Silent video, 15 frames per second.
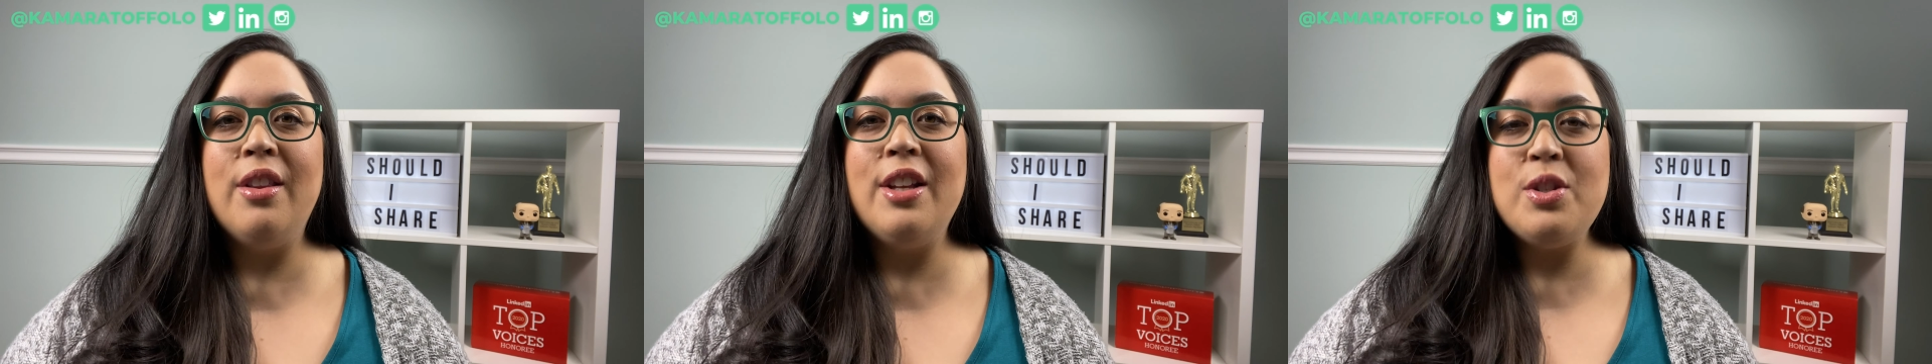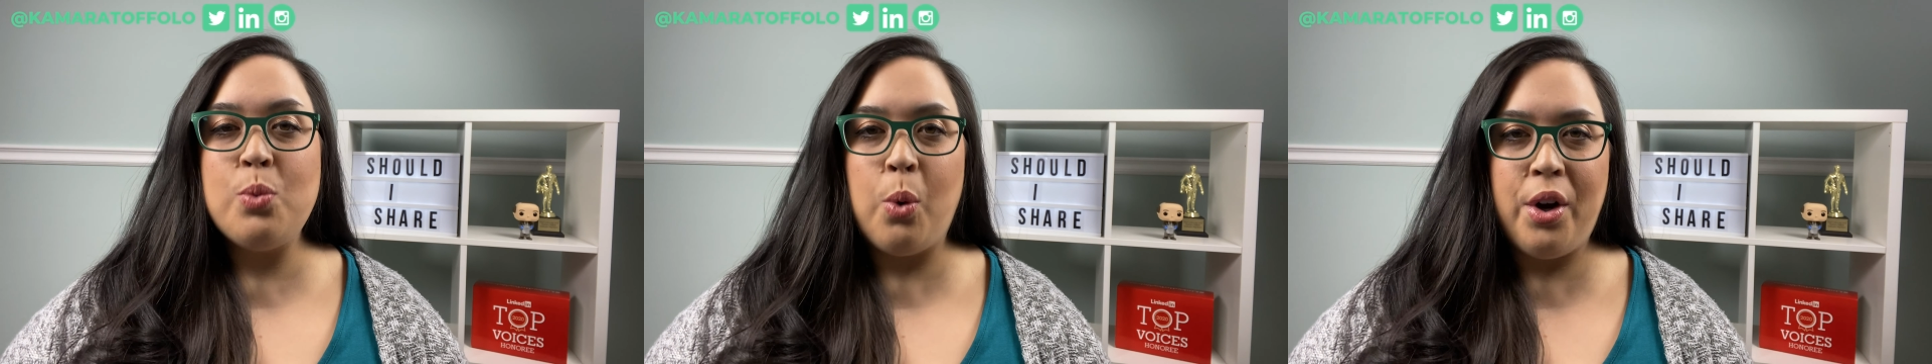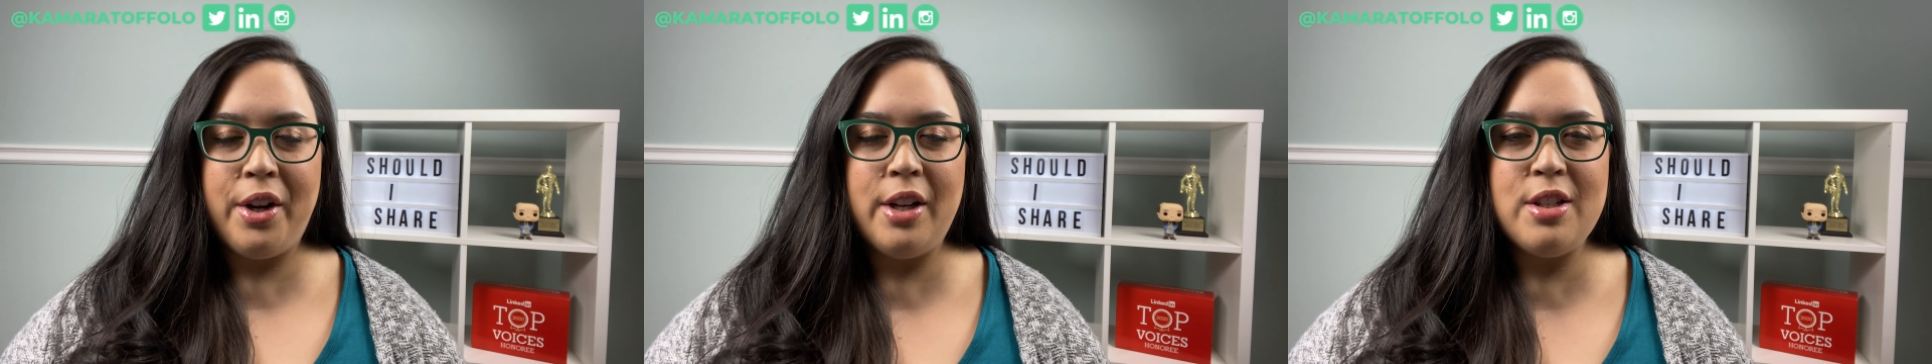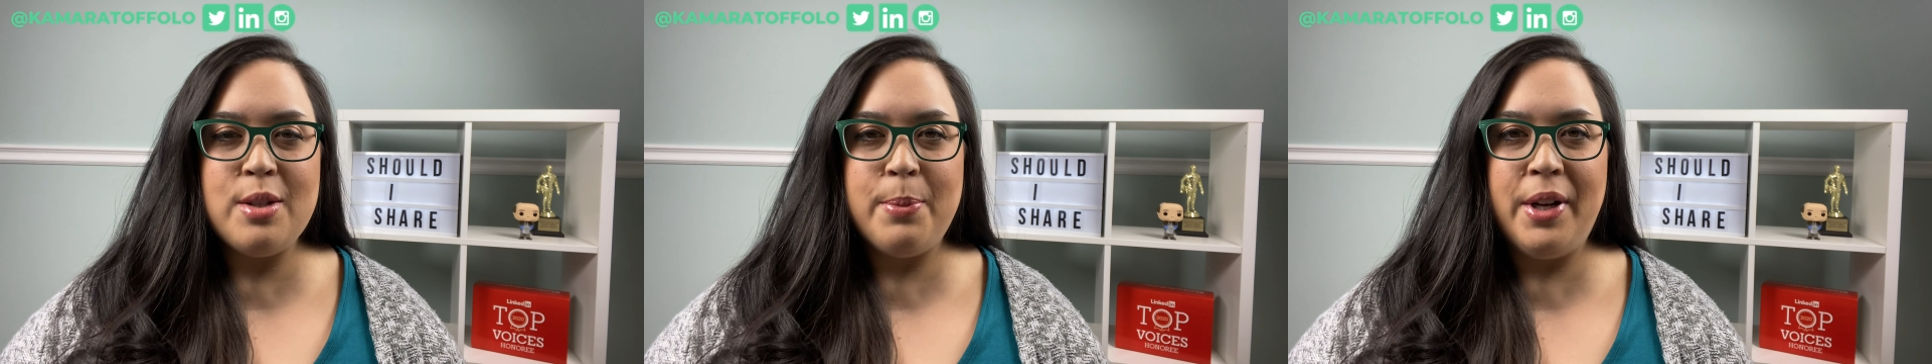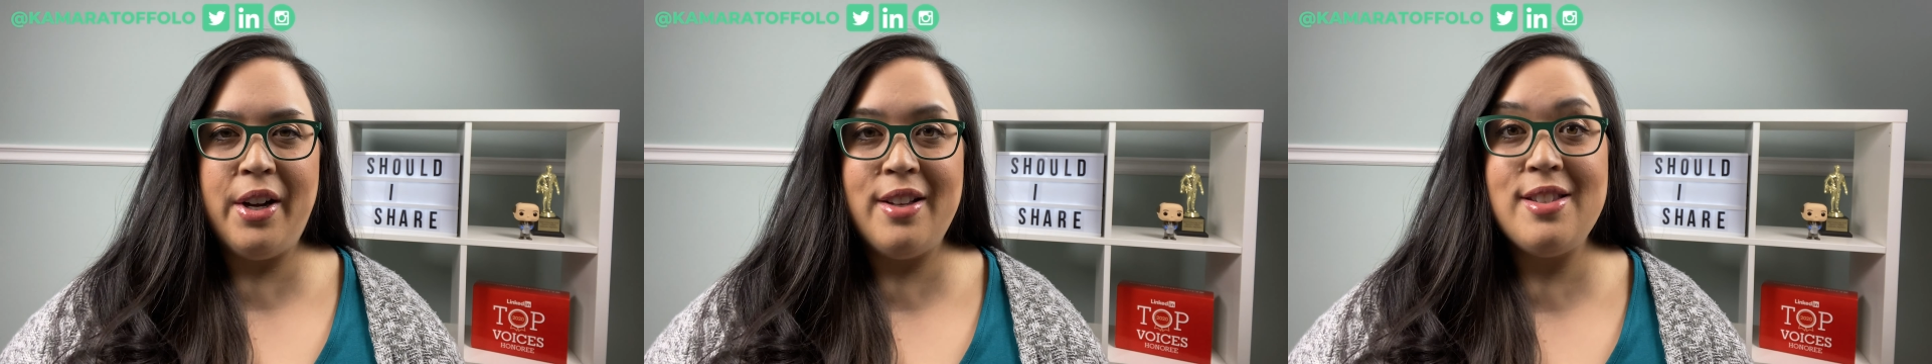this work
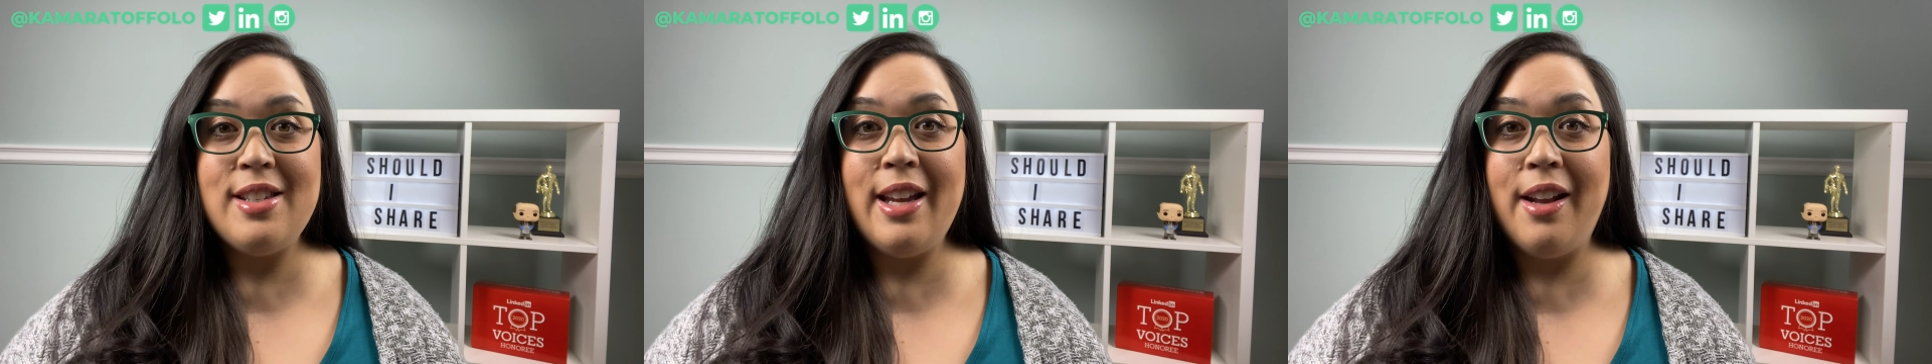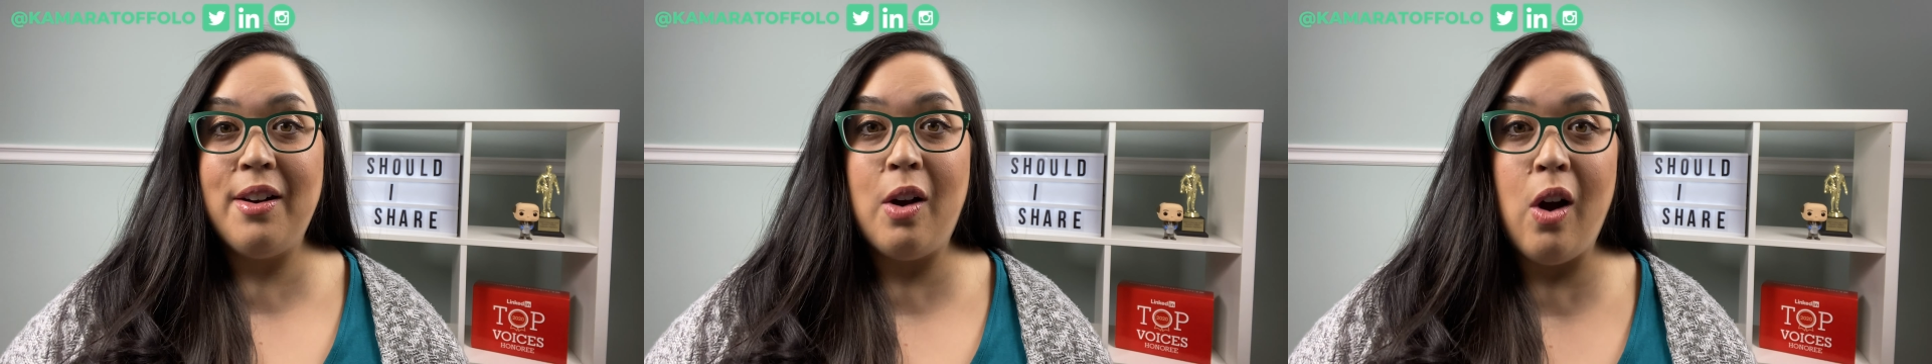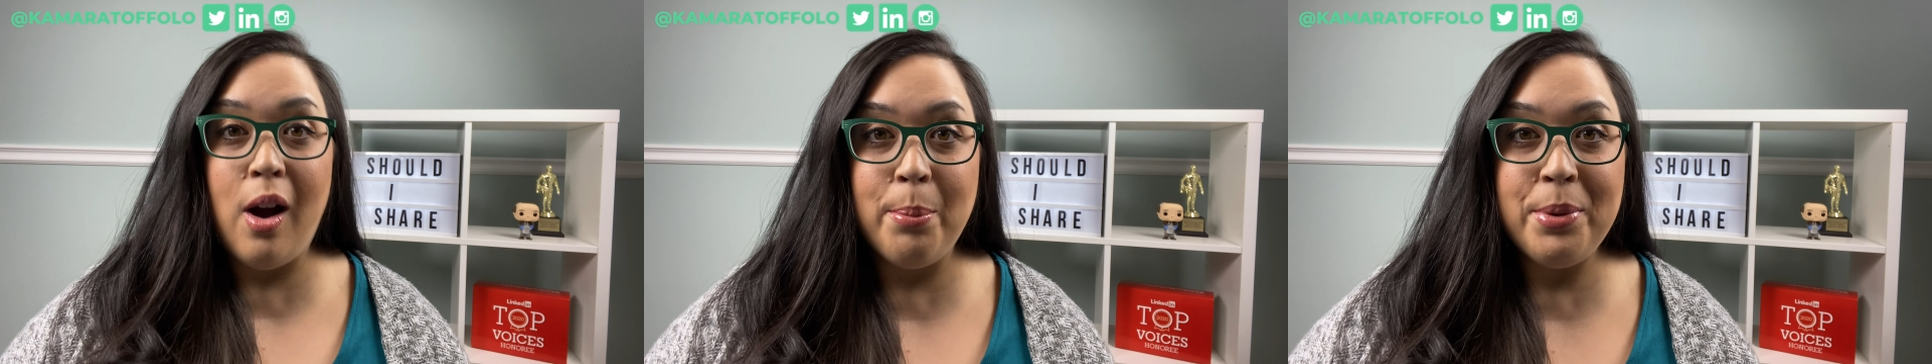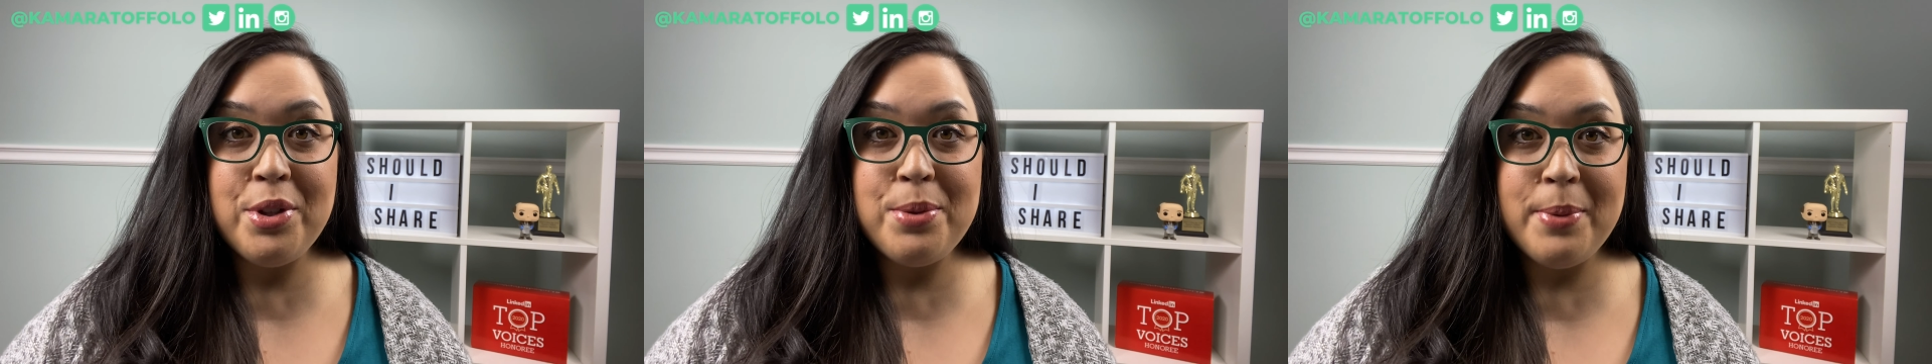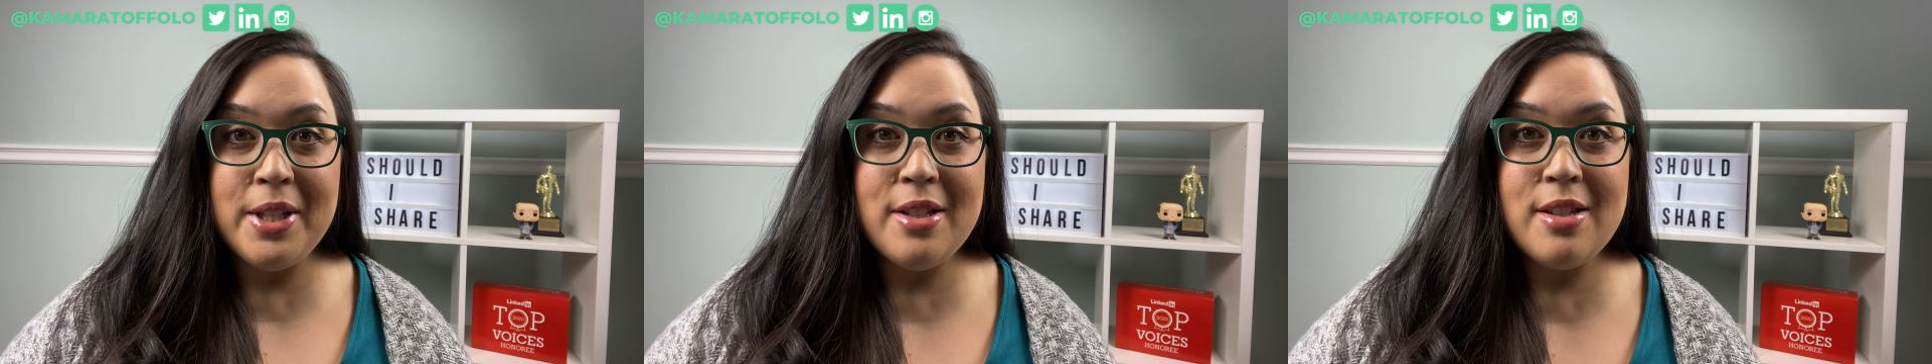experience and
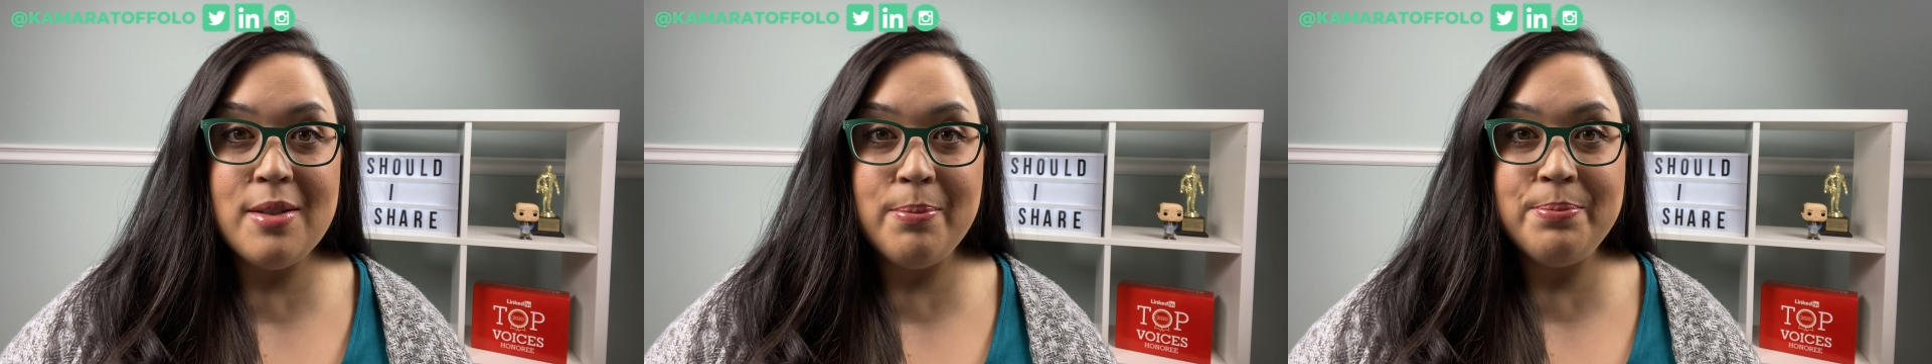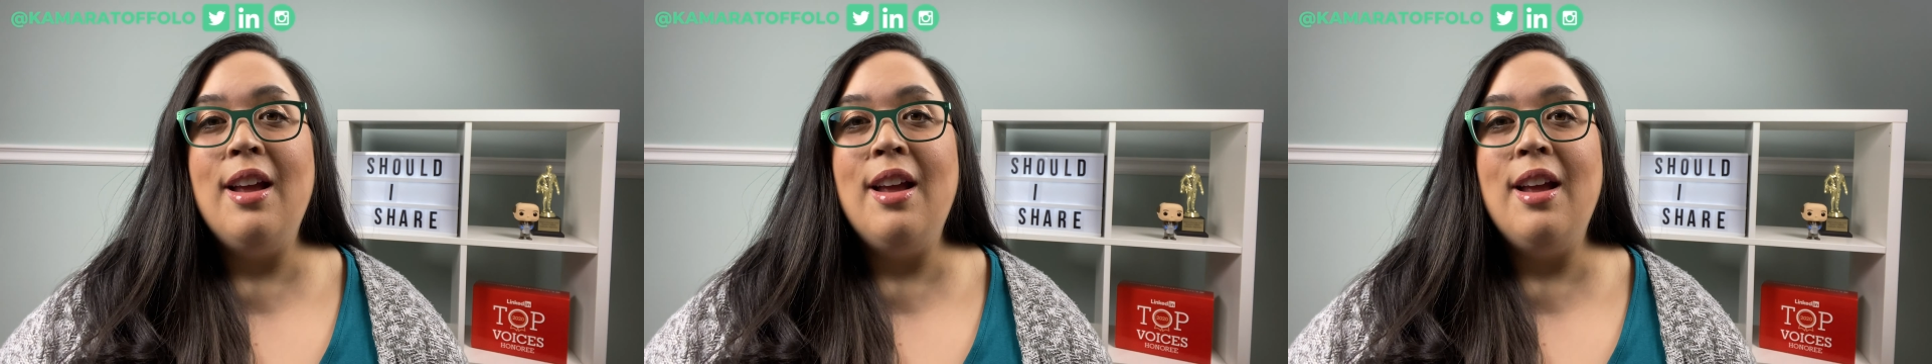accomplishments.